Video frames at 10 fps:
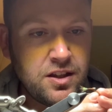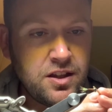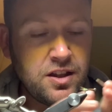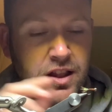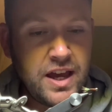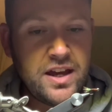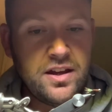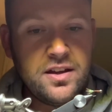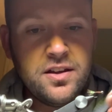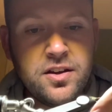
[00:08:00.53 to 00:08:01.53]
layer
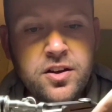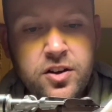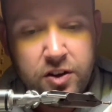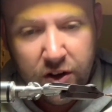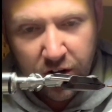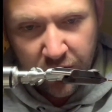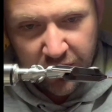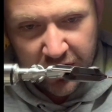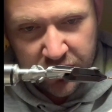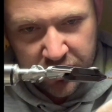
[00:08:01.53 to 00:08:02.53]
over
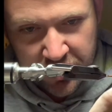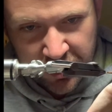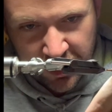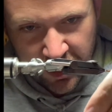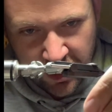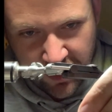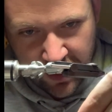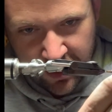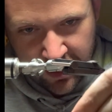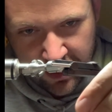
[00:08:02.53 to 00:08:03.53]
it, just to secure it.
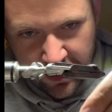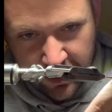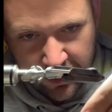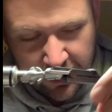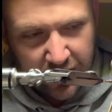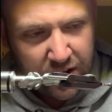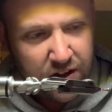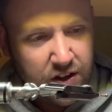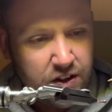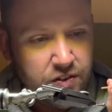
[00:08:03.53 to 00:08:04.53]
You know,
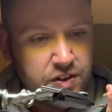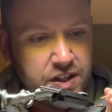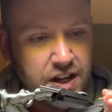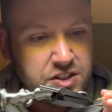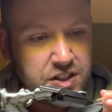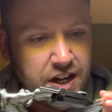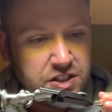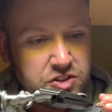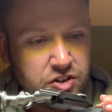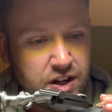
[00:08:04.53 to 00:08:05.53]
if you catch a
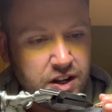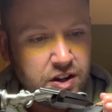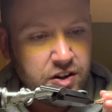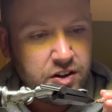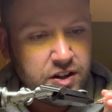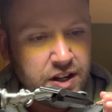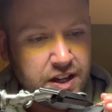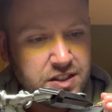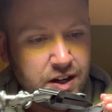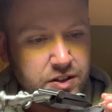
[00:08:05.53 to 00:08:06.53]
nice, a
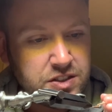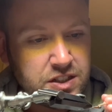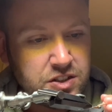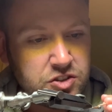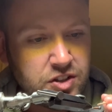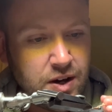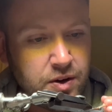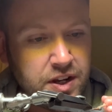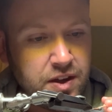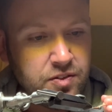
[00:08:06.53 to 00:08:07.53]
nice out of season trout
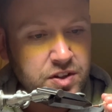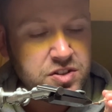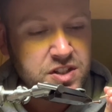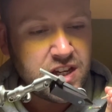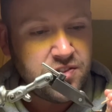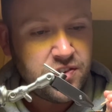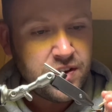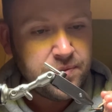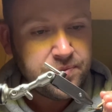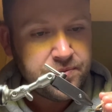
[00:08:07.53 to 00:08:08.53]
on it with its teeth,
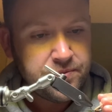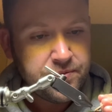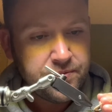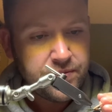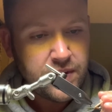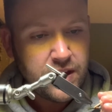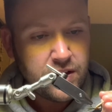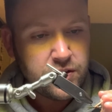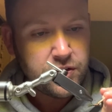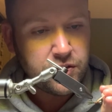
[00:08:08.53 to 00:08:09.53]
it
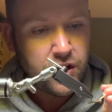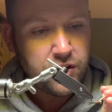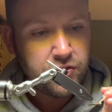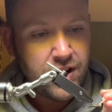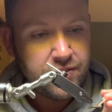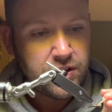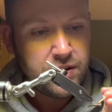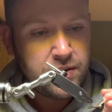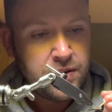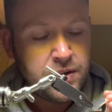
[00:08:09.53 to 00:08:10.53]
could all unravel.
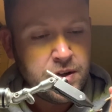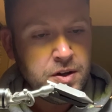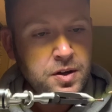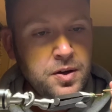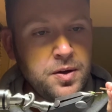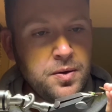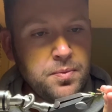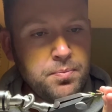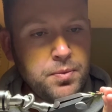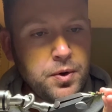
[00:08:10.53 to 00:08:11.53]

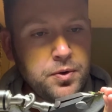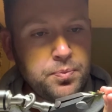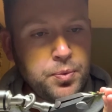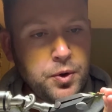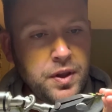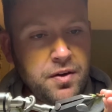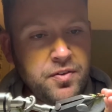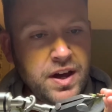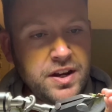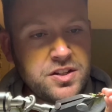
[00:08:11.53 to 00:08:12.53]
But just put that
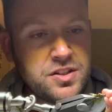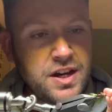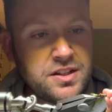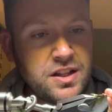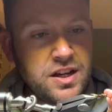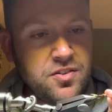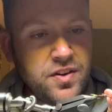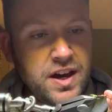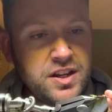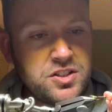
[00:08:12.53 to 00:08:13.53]
varnish, nice layer of
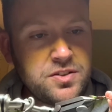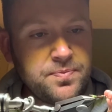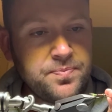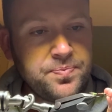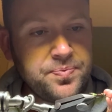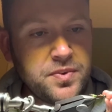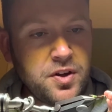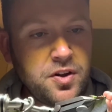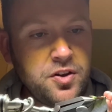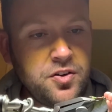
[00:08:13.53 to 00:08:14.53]
varnish
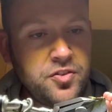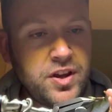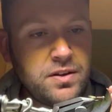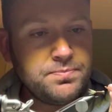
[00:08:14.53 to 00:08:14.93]
all over it.